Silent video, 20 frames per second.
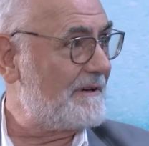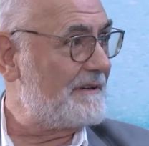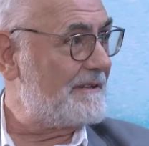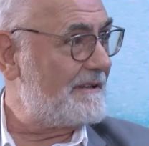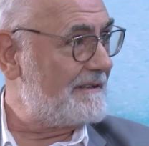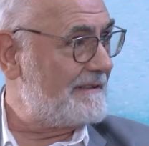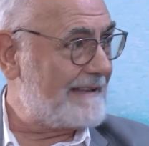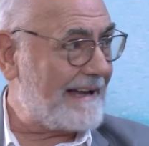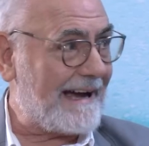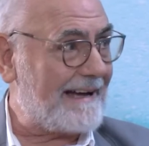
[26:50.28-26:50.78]

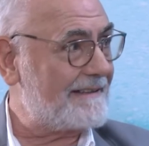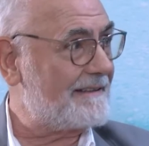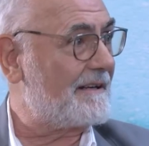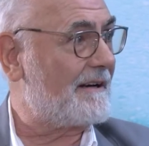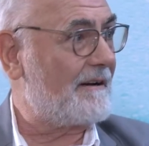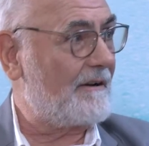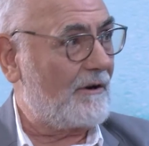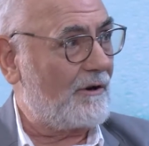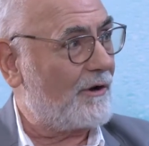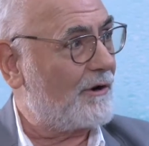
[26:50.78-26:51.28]

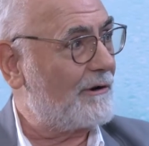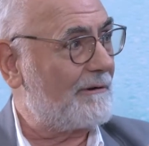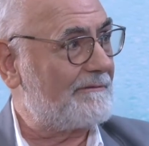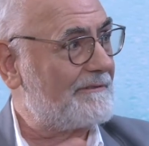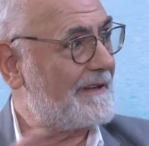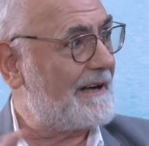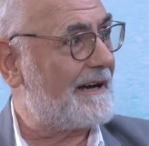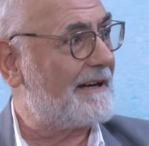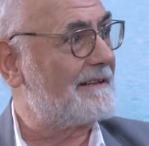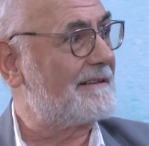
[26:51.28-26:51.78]
data, a lot of
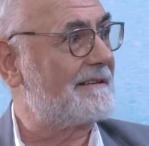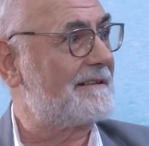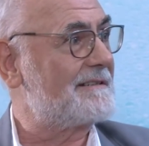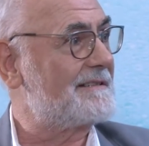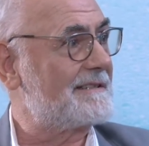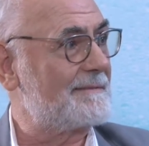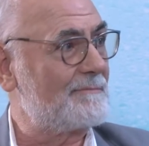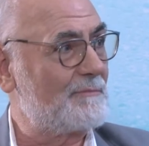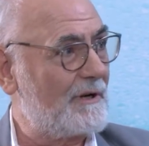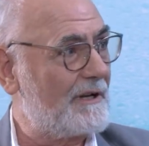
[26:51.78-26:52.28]
data,
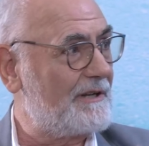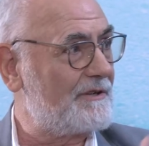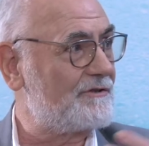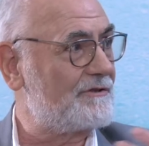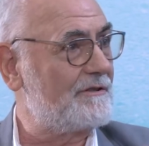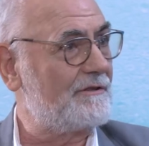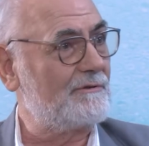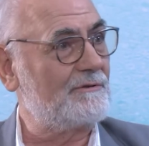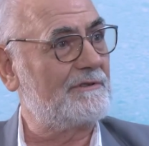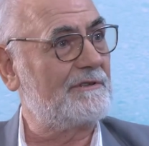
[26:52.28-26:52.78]

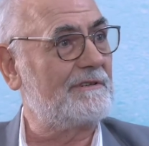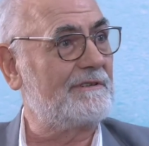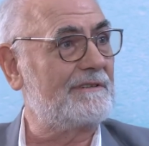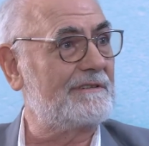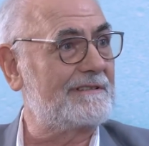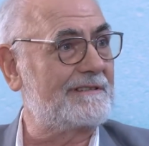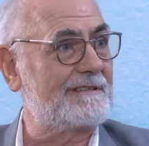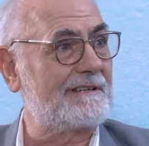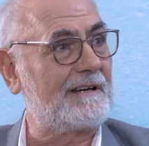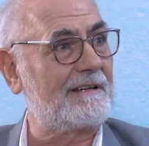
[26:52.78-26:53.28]
simulation using
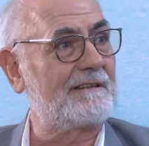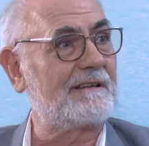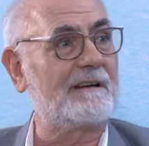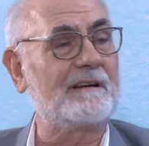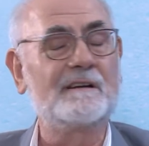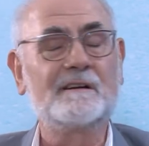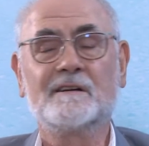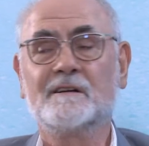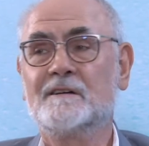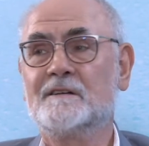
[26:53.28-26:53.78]
this data.